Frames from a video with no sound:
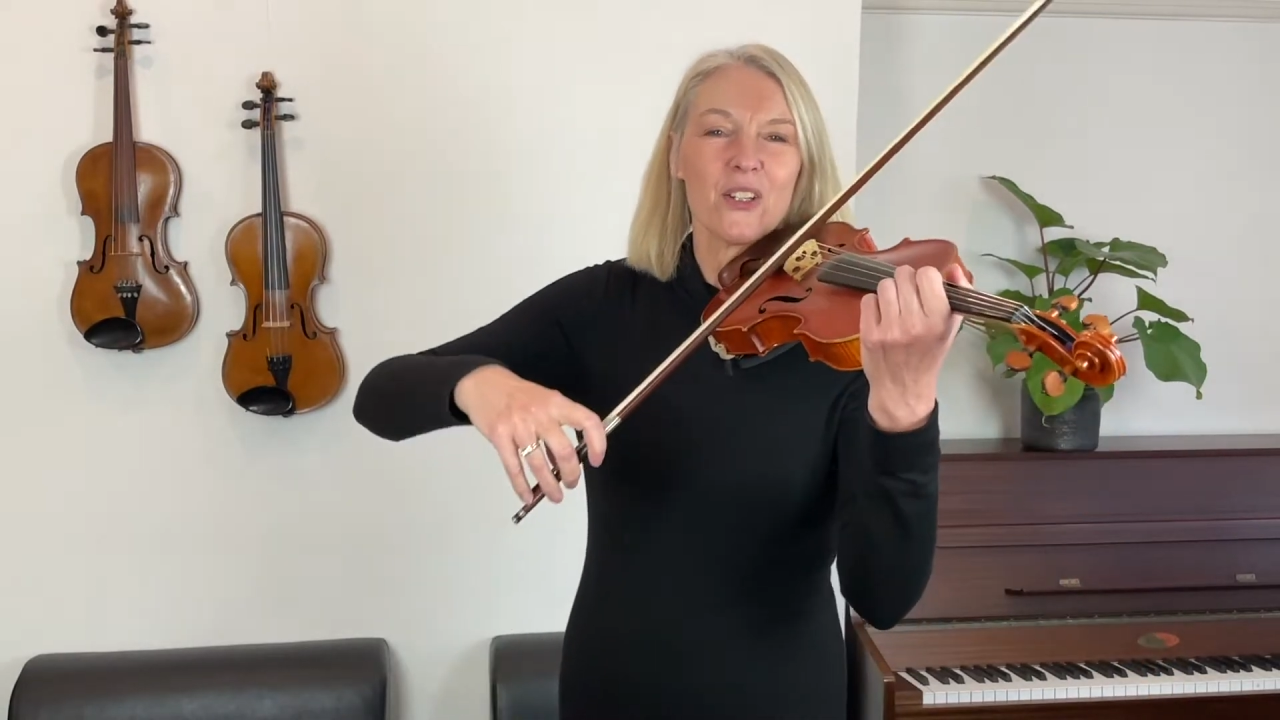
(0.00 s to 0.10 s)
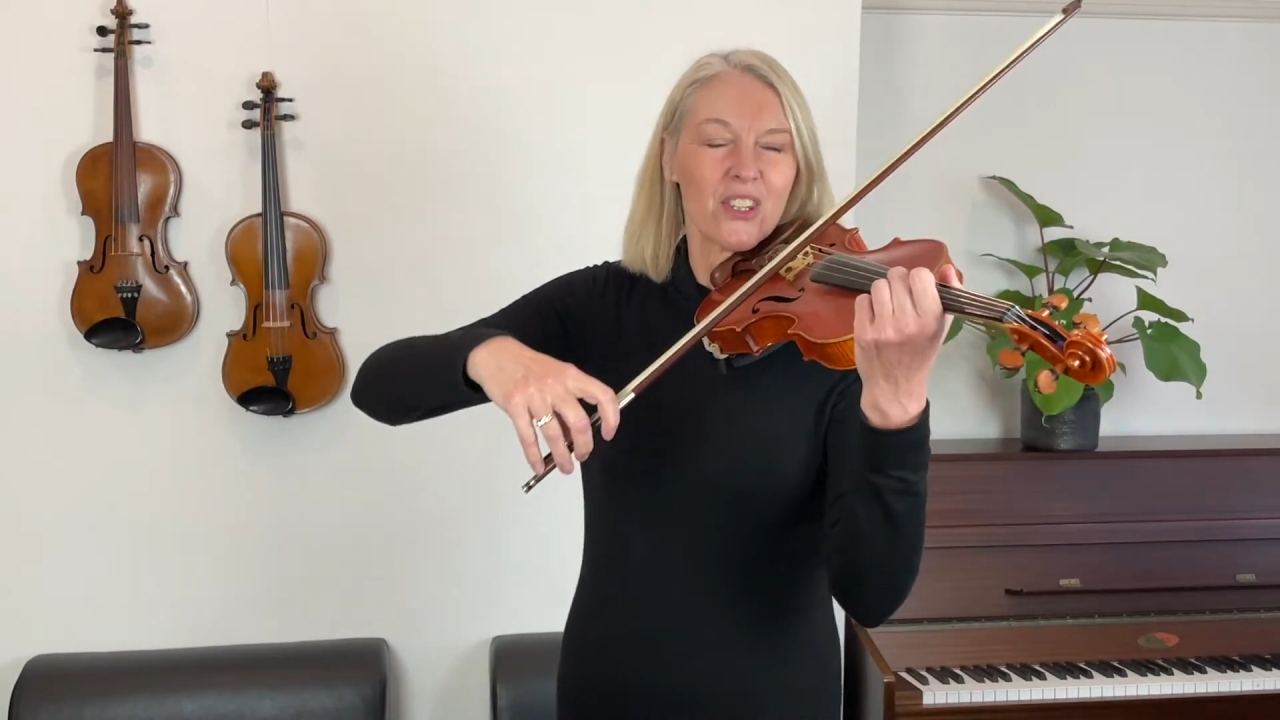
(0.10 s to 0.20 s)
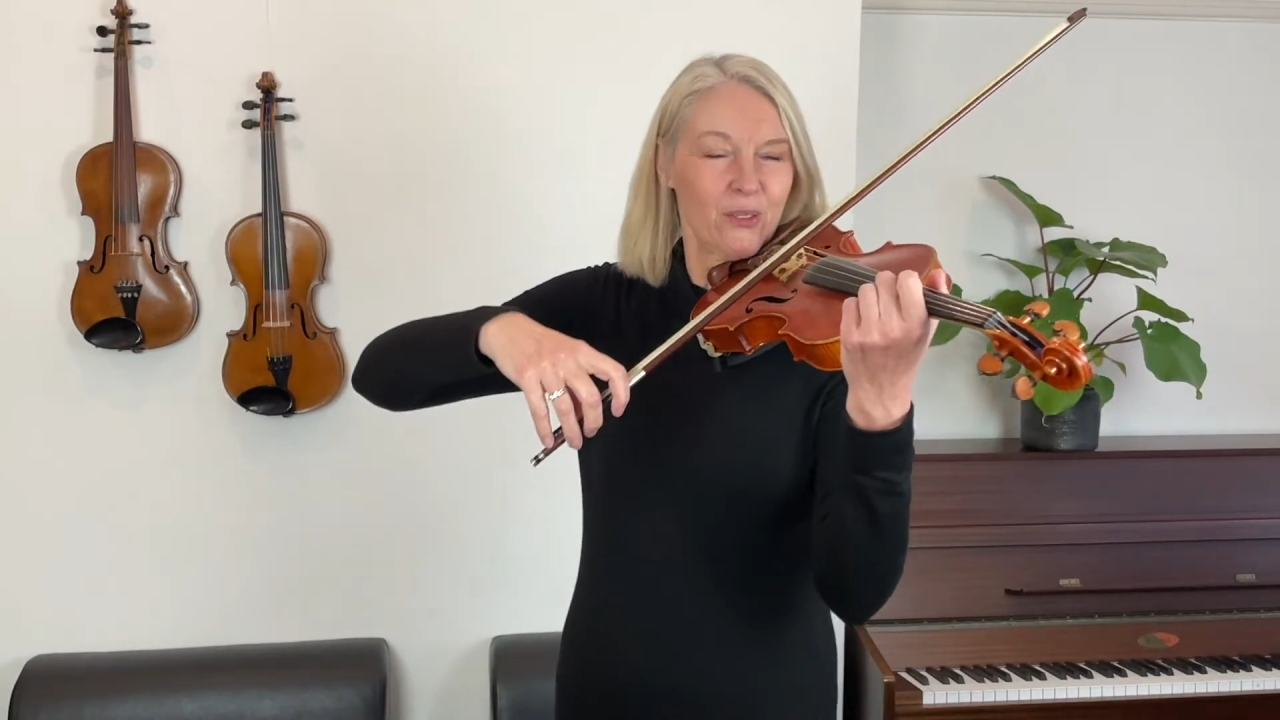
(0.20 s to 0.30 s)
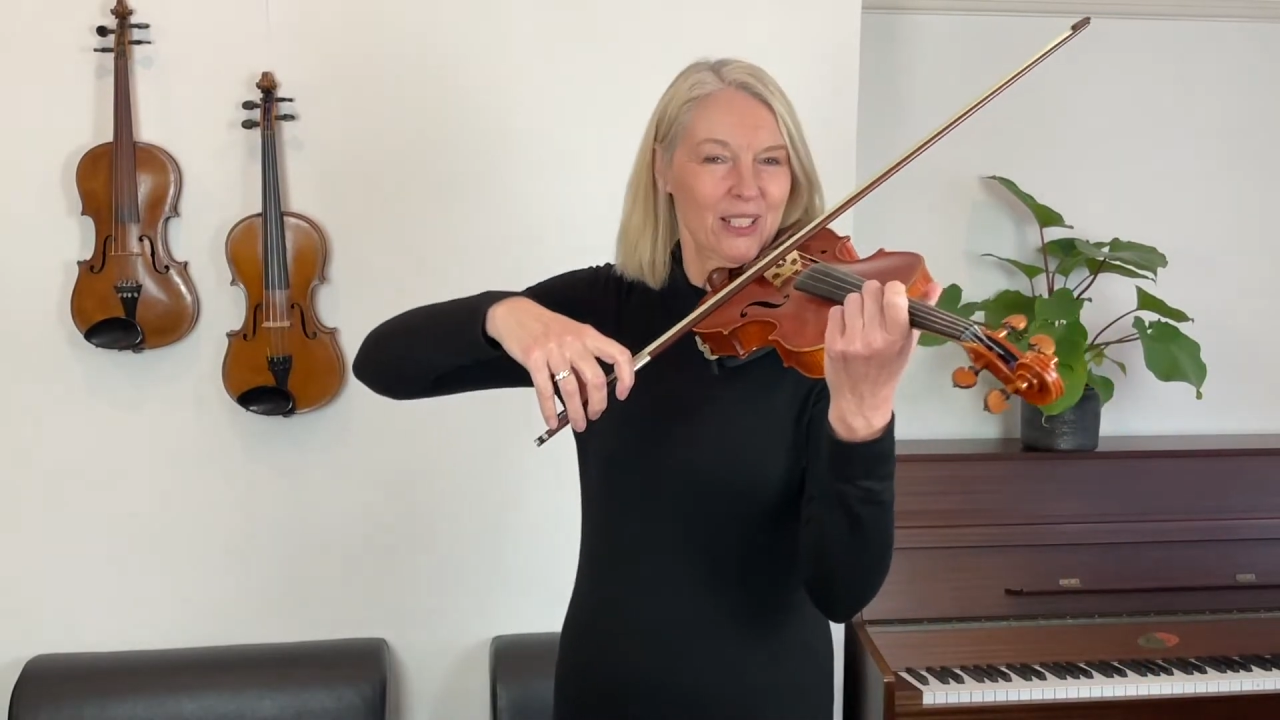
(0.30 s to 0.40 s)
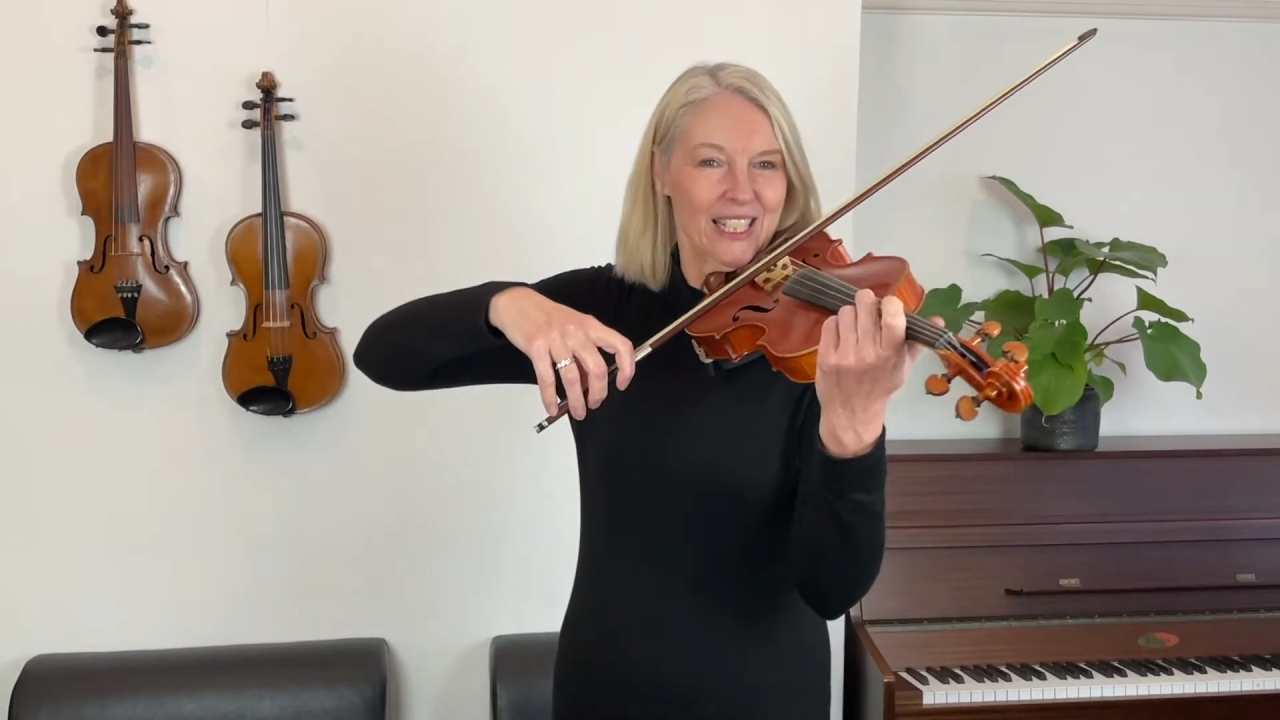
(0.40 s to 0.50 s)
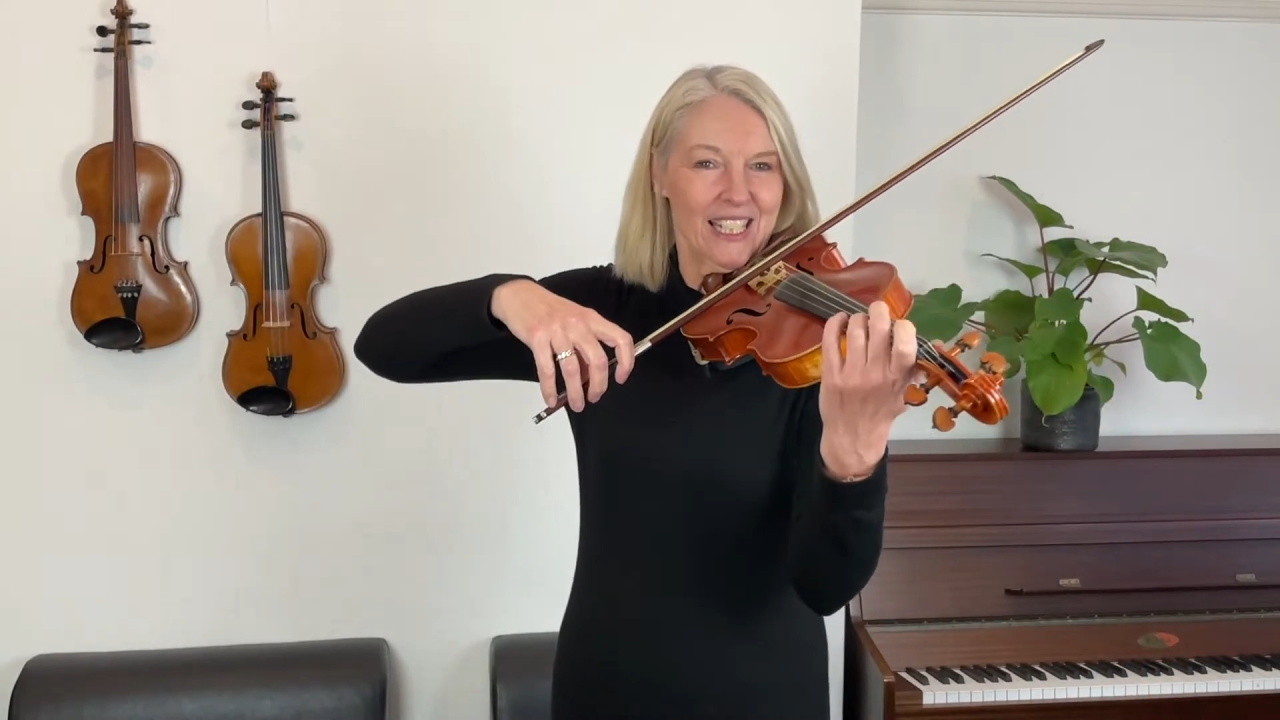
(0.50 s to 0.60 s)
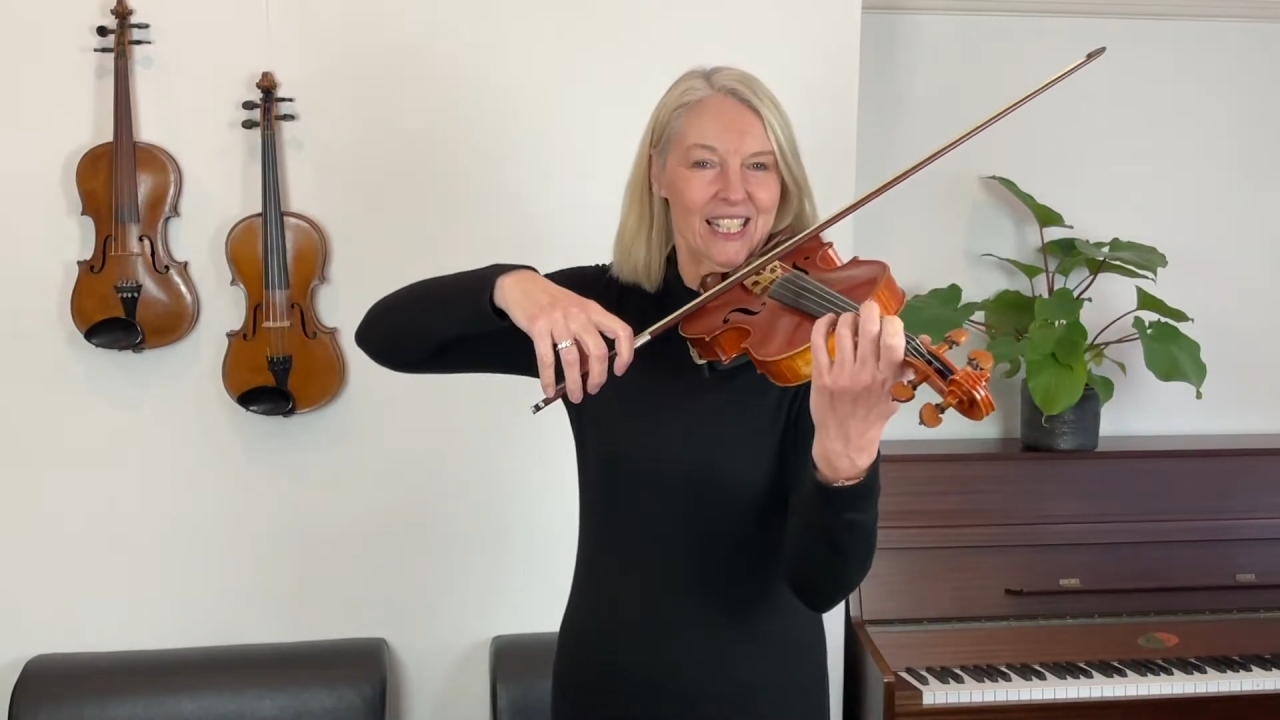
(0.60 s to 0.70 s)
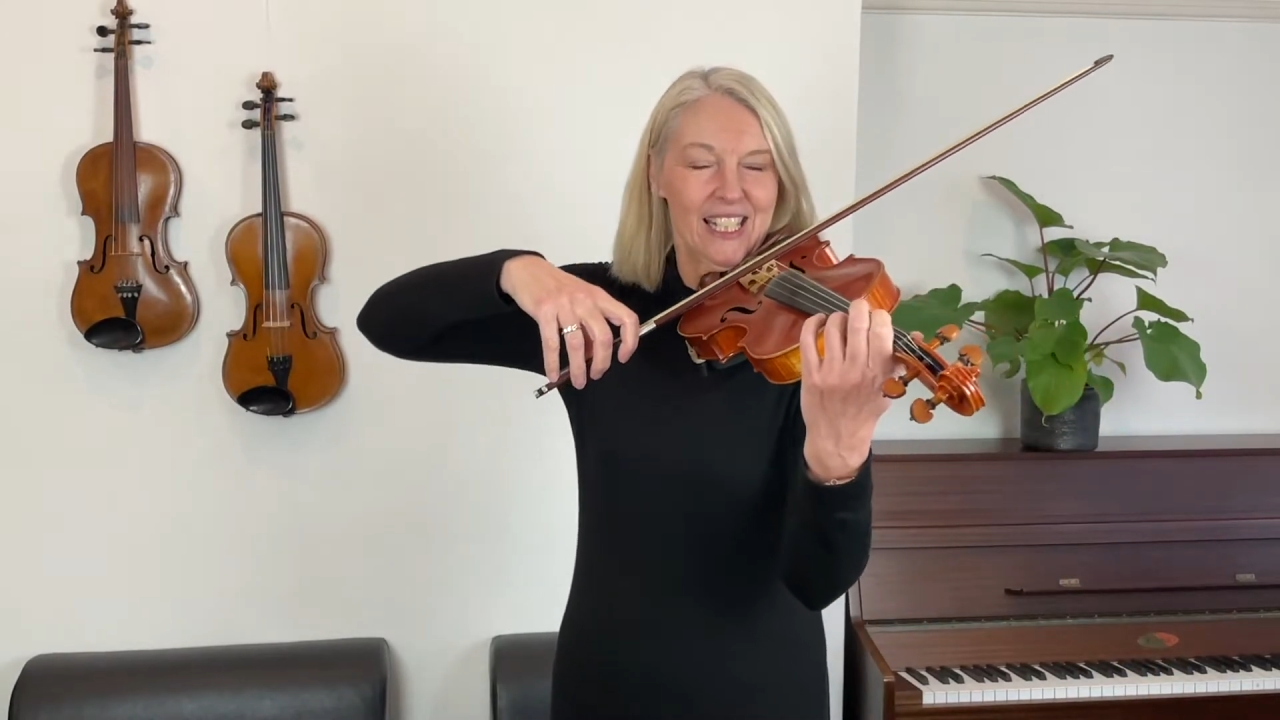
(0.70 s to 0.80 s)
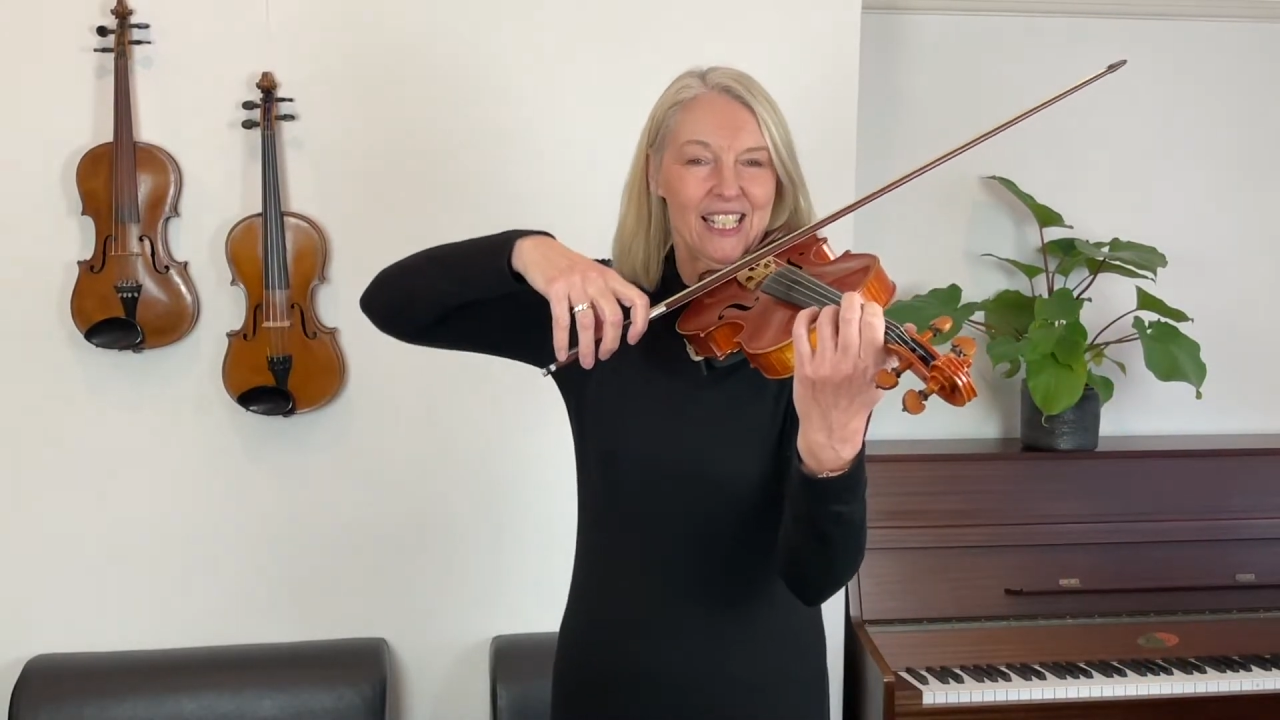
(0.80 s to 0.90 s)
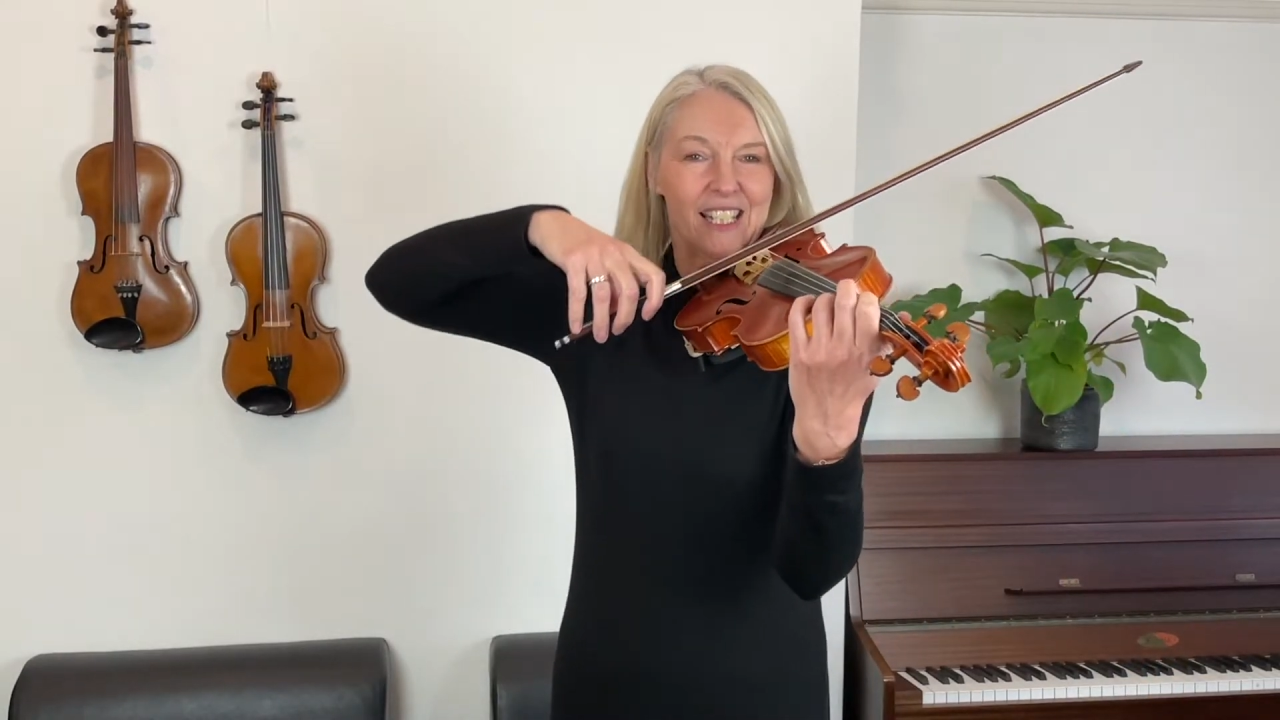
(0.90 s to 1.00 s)

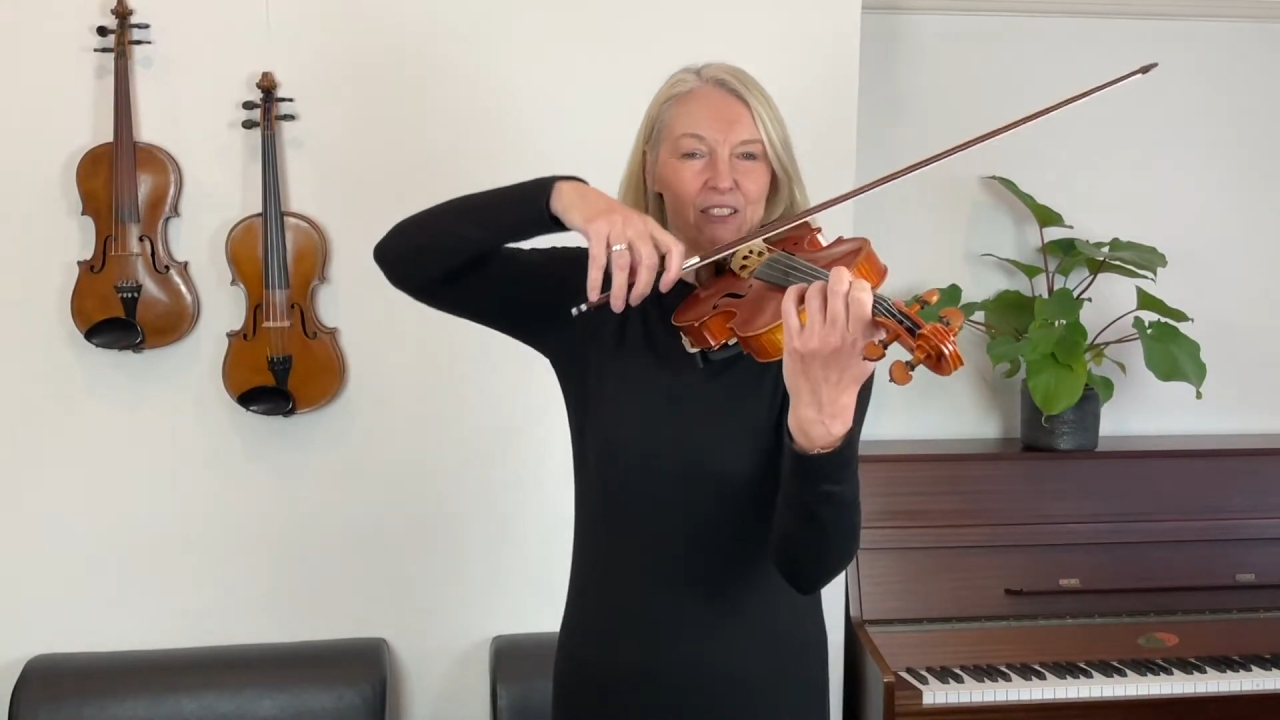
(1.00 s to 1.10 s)
3,